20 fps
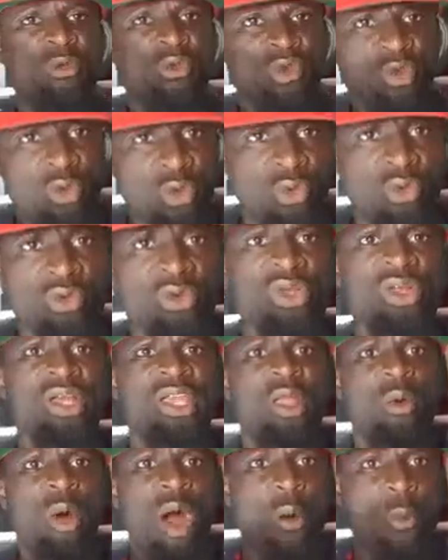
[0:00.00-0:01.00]
Ape Kuno.
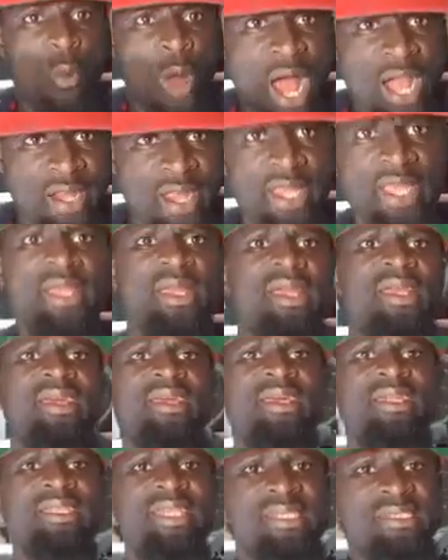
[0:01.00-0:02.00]
No Aware.
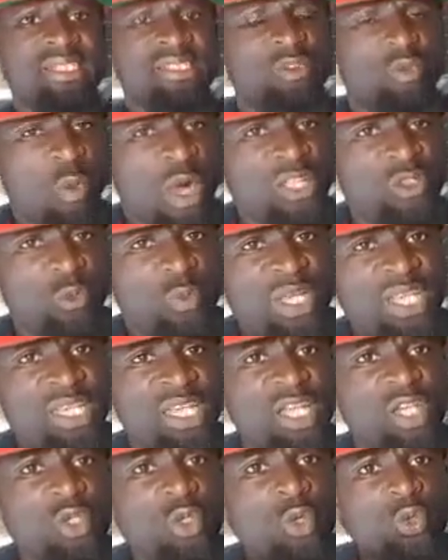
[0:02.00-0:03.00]
This is what
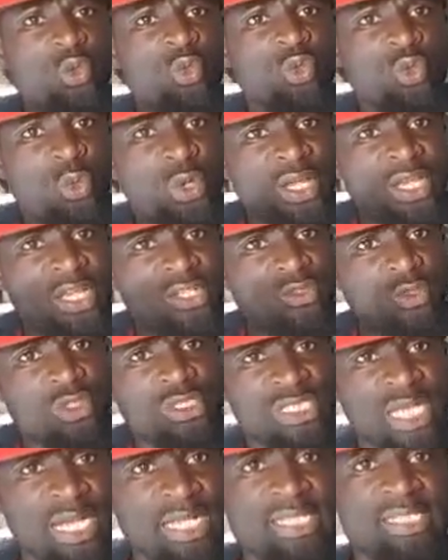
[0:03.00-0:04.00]
we need you to do in
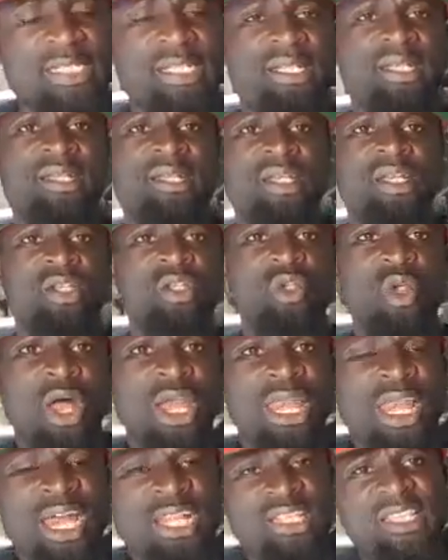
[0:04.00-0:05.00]
the society.
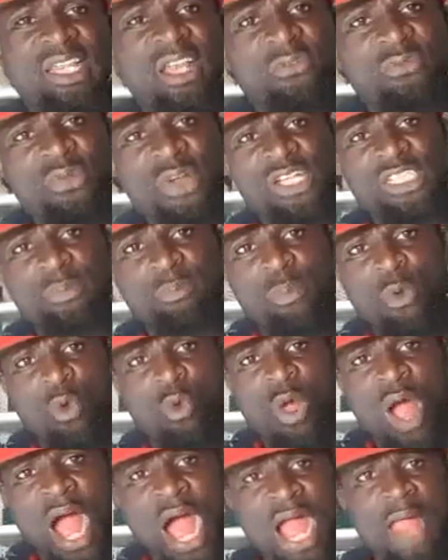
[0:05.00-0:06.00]
Don't let the
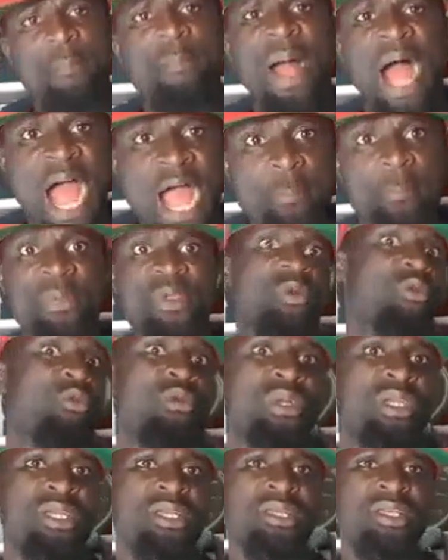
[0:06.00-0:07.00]
Facebook hype
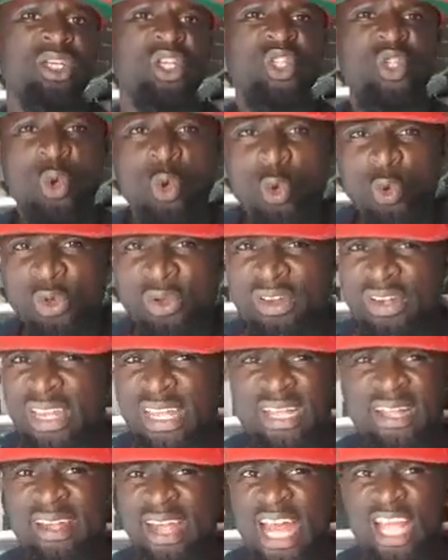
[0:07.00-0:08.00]
you. You will
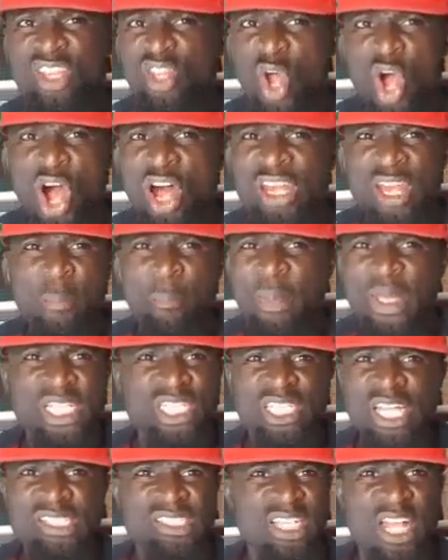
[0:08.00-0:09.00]
regret all the
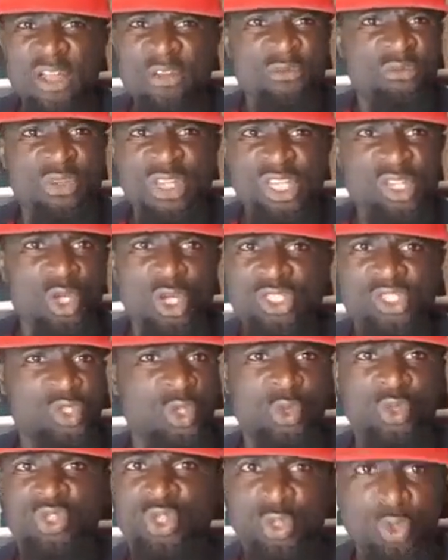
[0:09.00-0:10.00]
pictures and
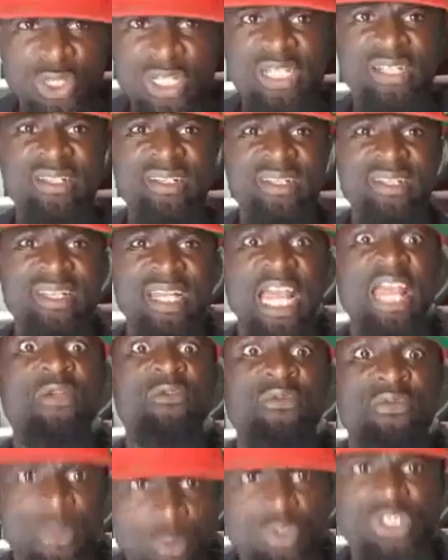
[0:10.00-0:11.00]
videos you took
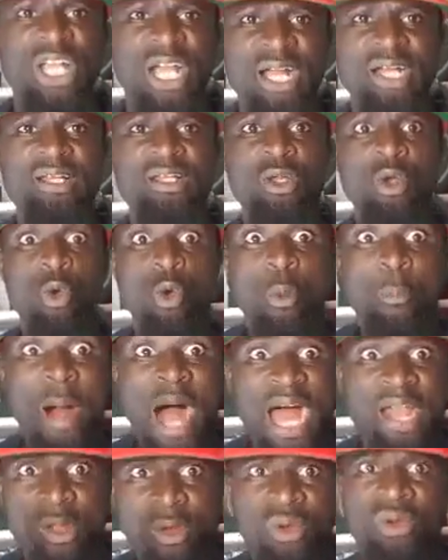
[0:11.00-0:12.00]
in future.
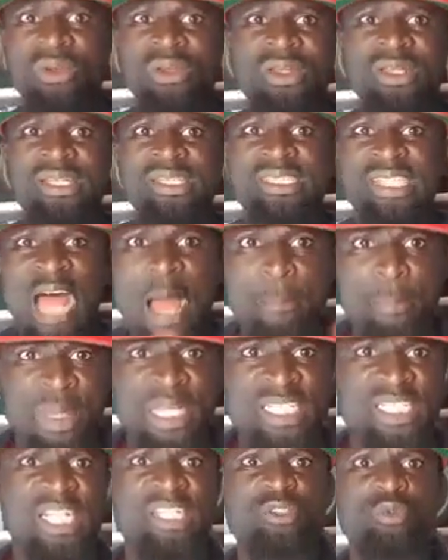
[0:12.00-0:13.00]
Obano.
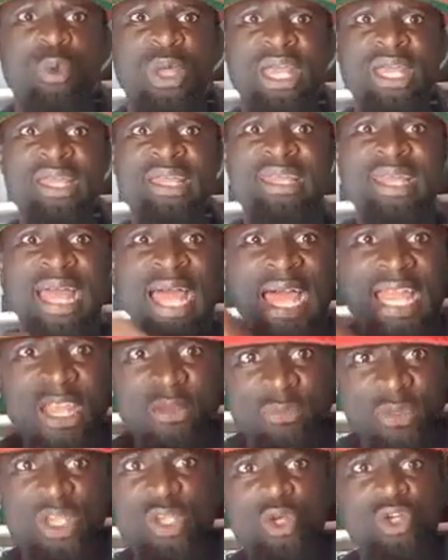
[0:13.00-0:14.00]
Sa pictures we.
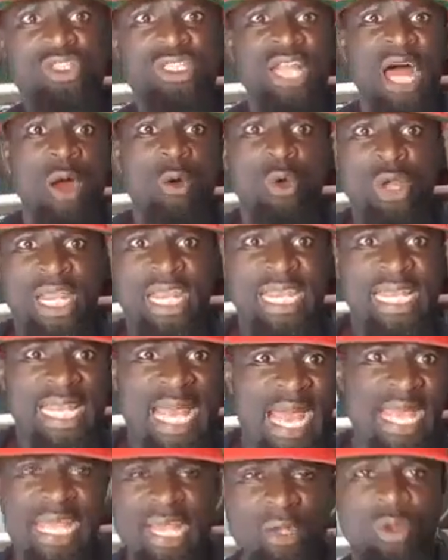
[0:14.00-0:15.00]
Any videos now. Only
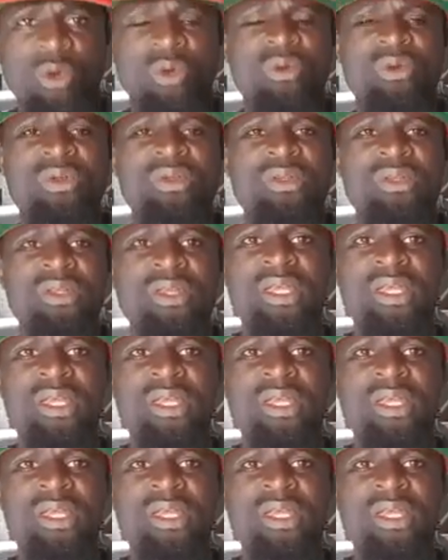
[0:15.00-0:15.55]
in here, you know.